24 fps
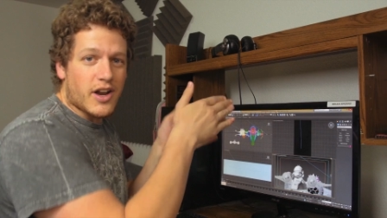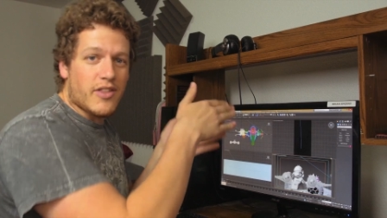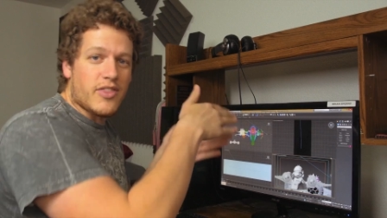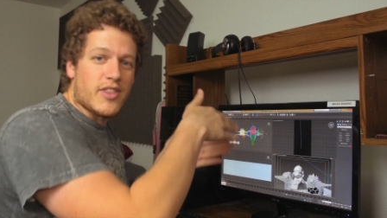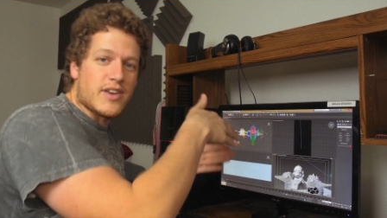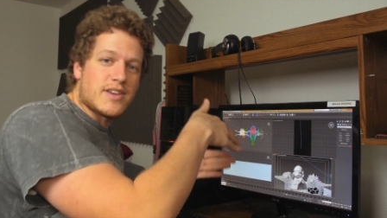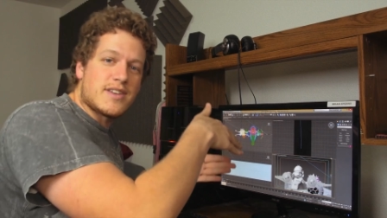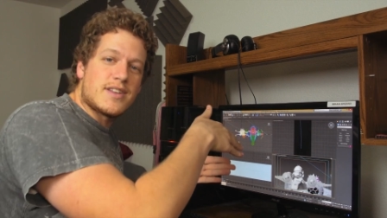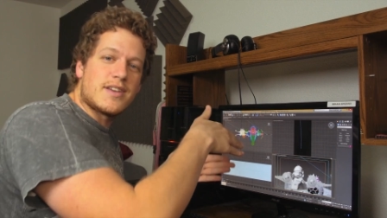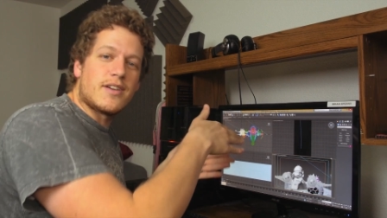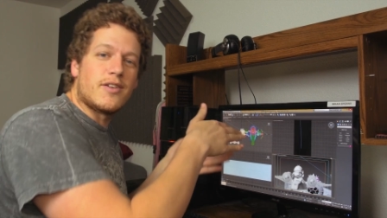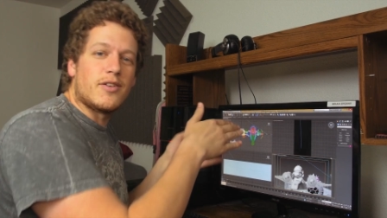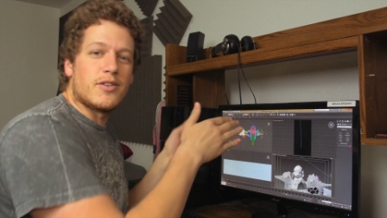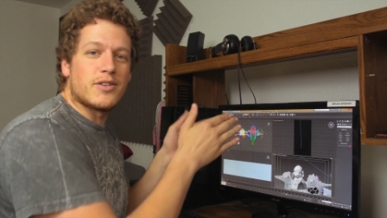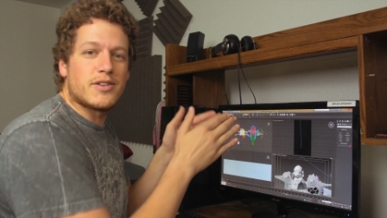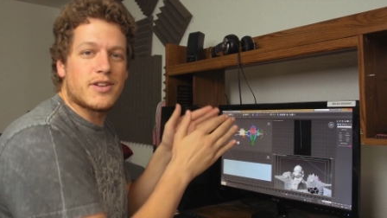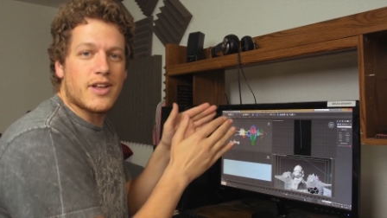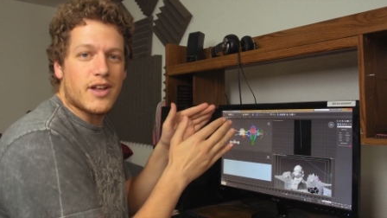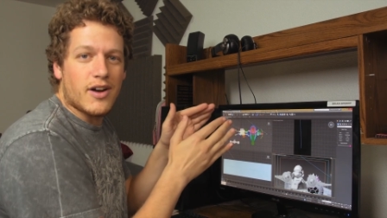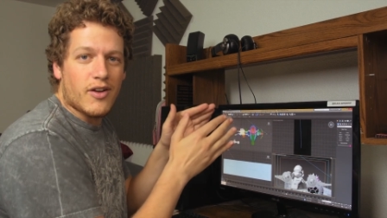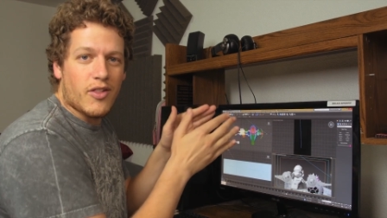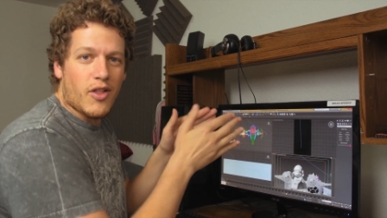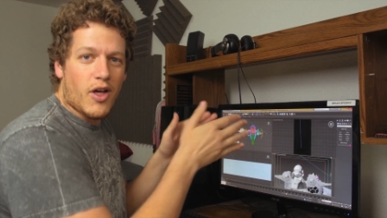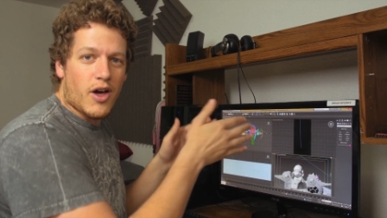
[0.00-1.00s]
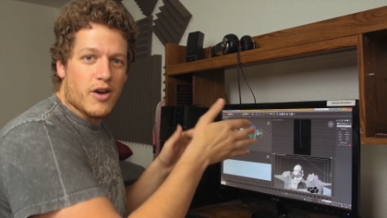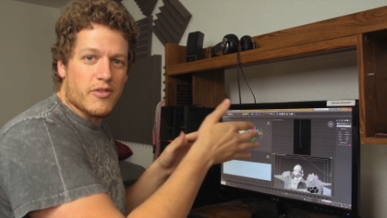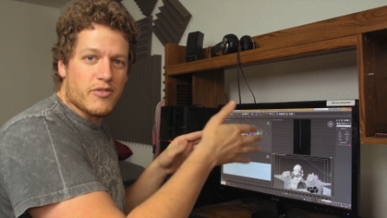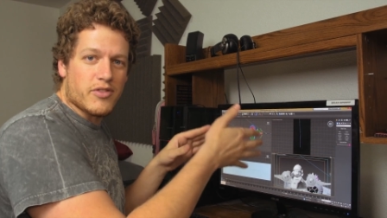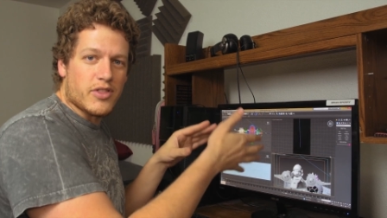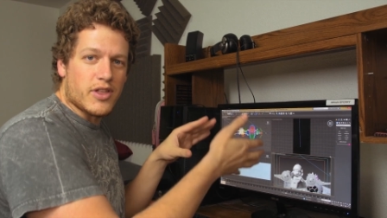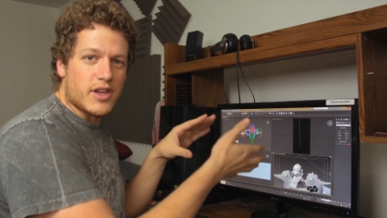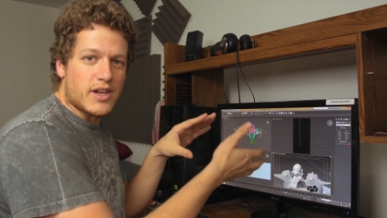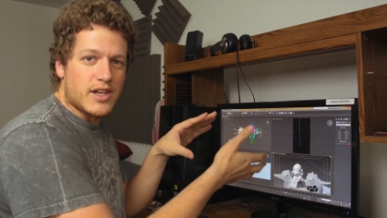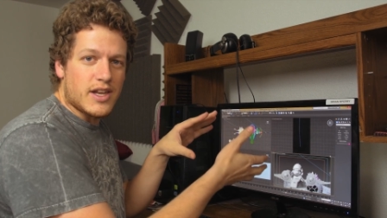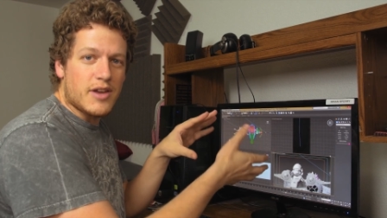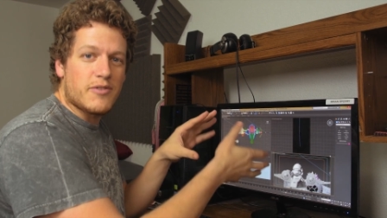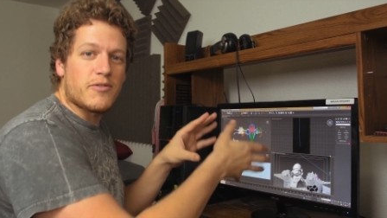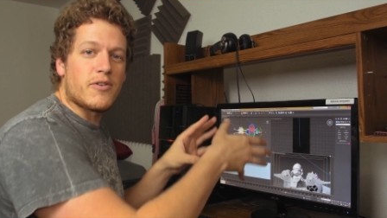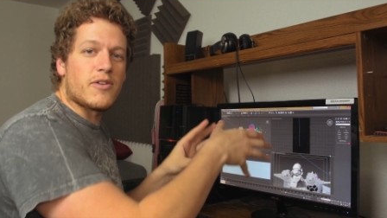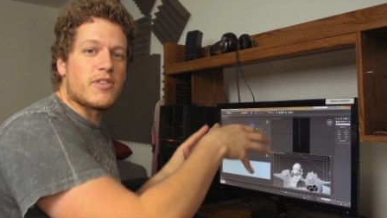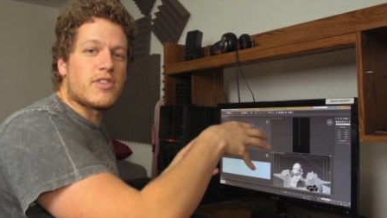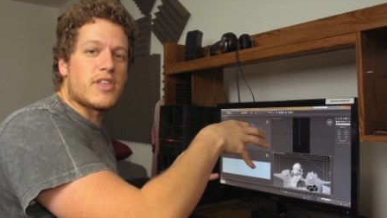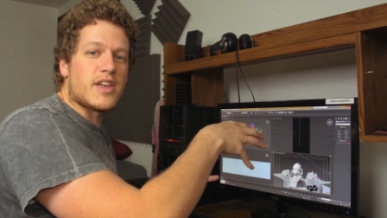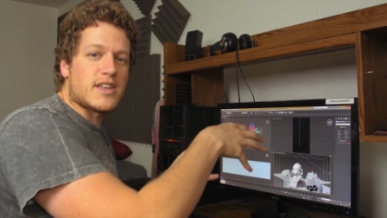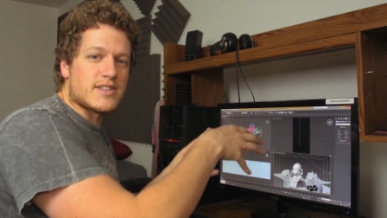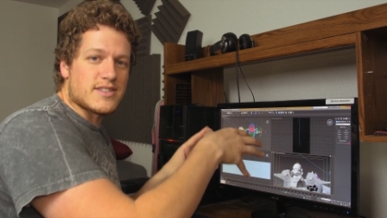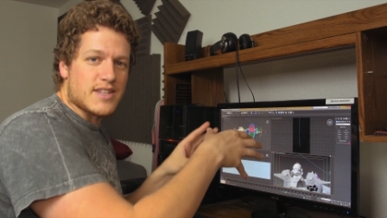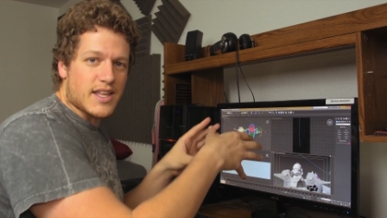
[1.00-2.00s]
and the tilt and a lot of the different
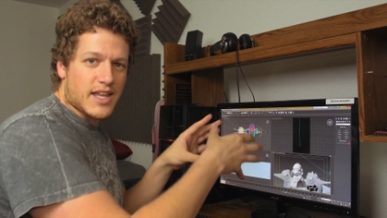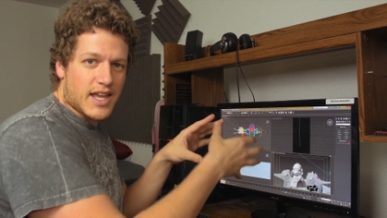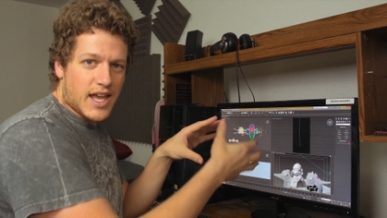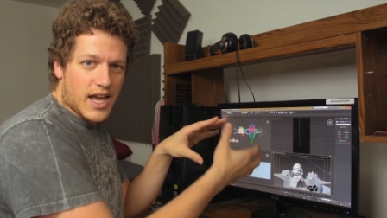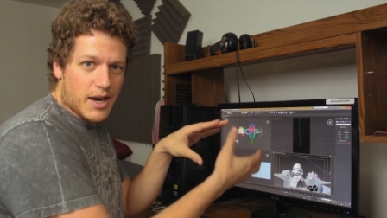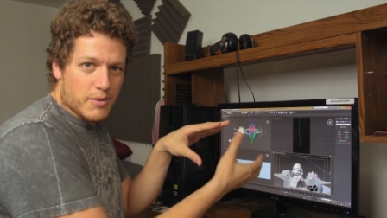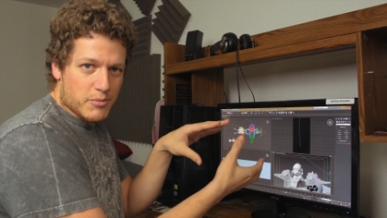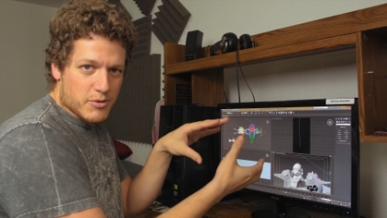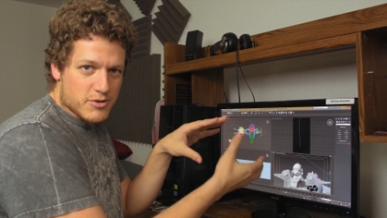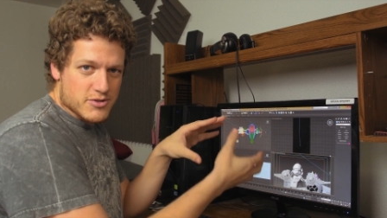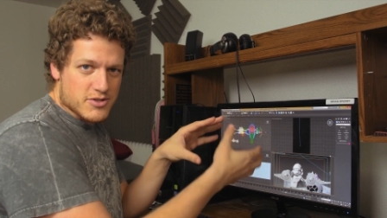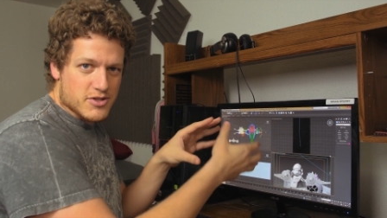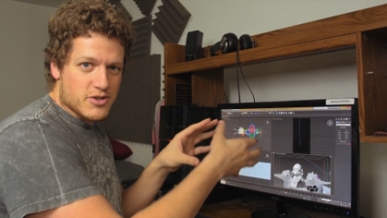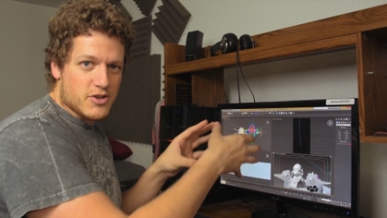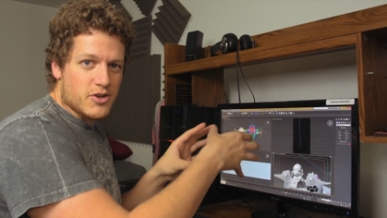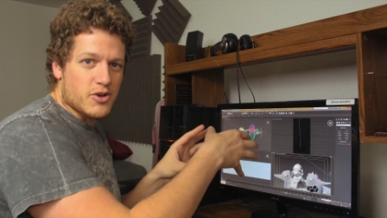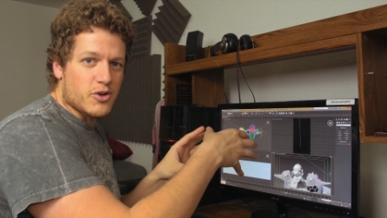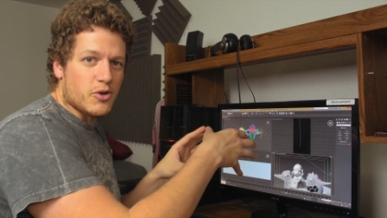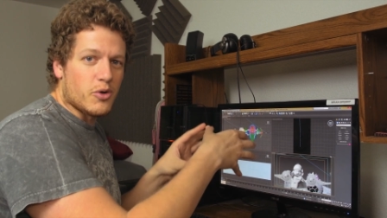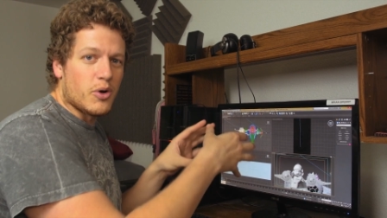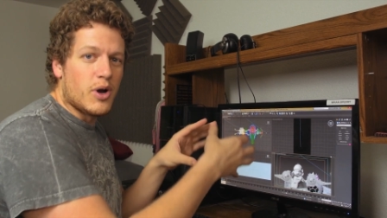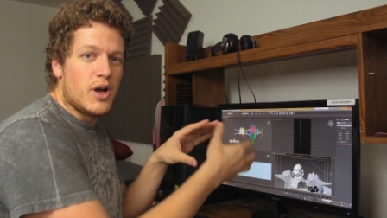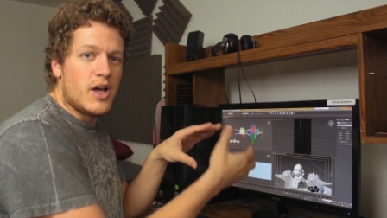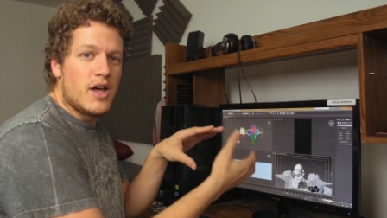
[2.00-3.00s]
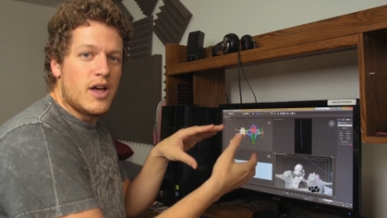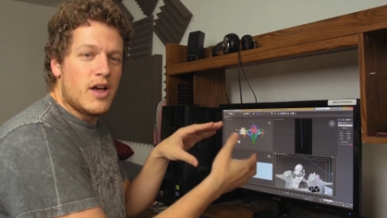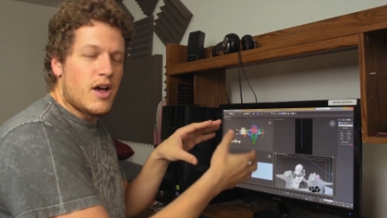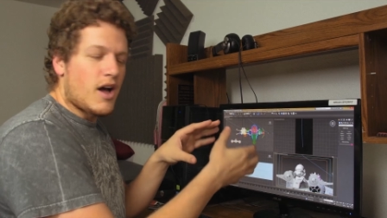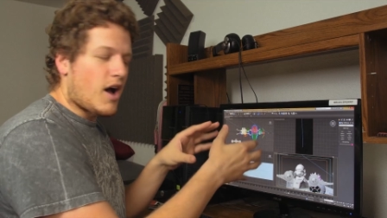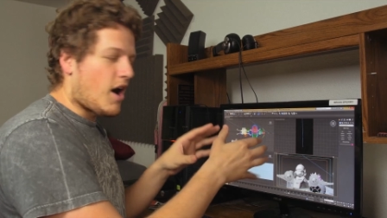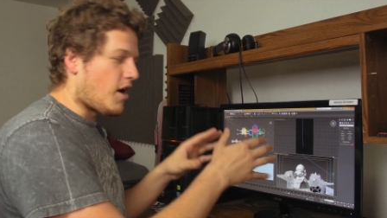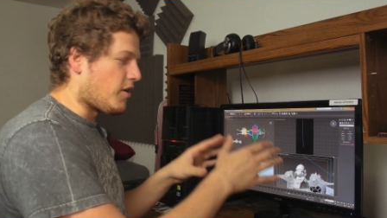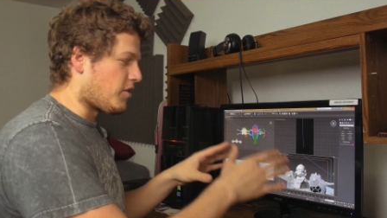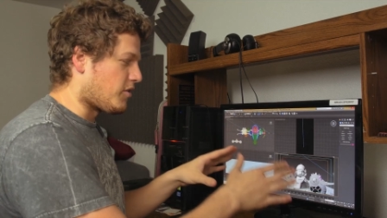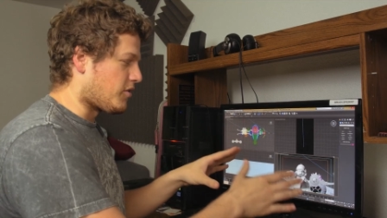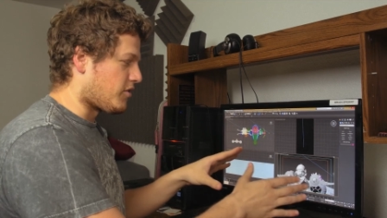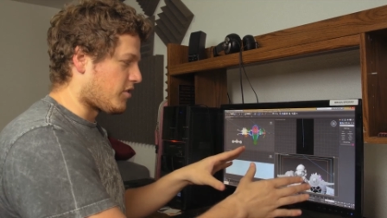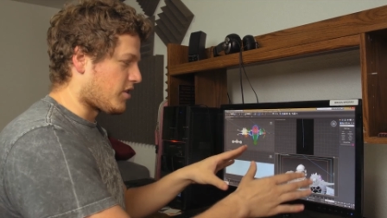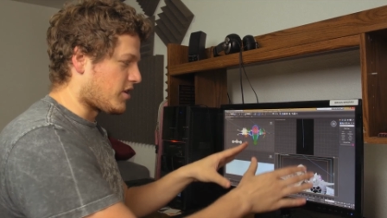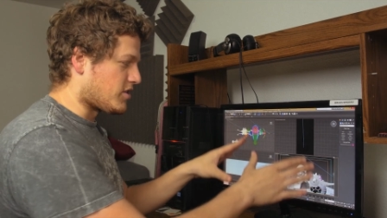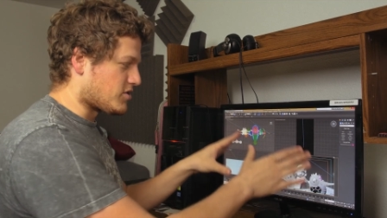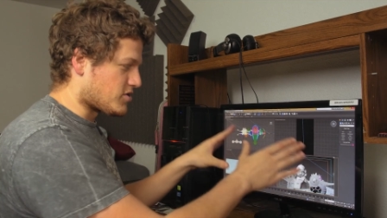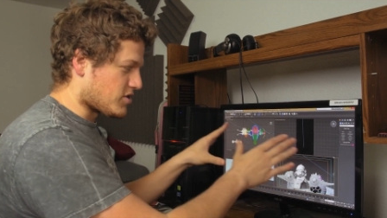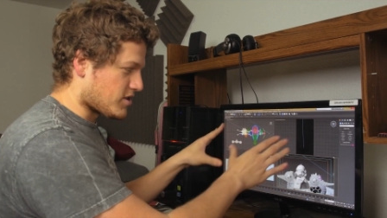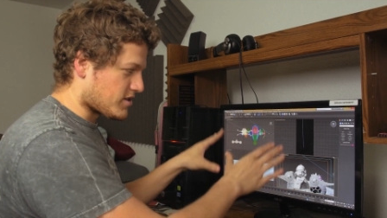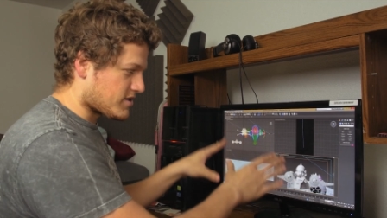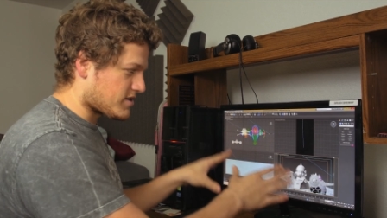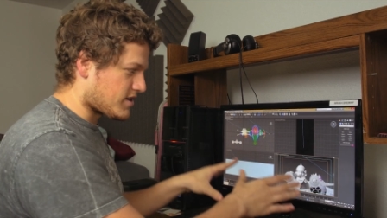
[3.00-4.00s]
things that cameras do other than
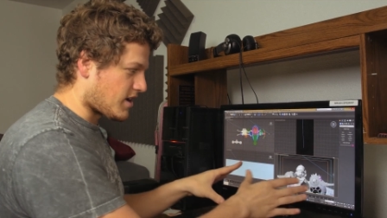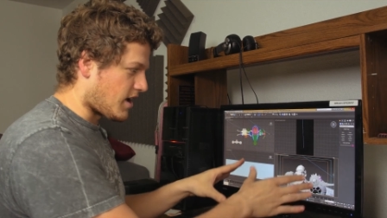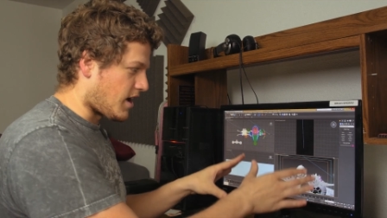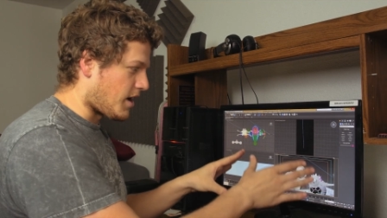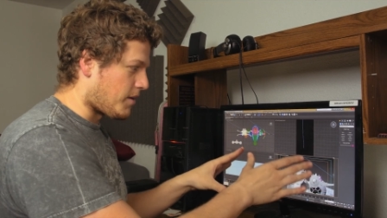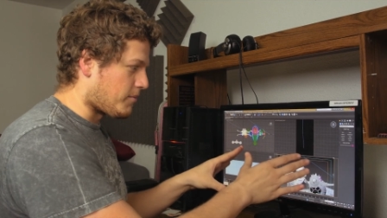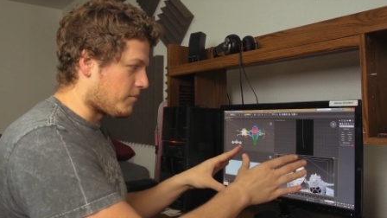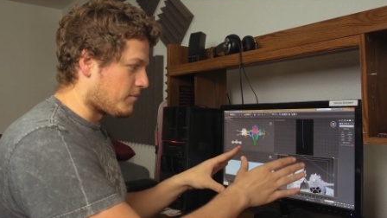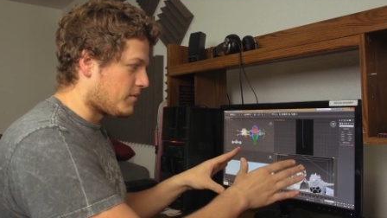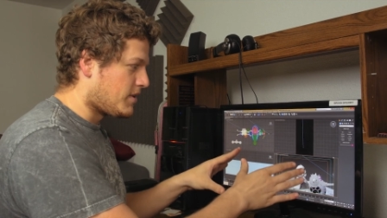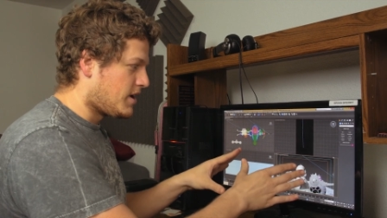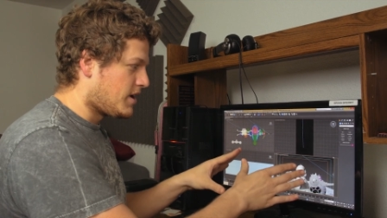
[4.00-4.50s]
just the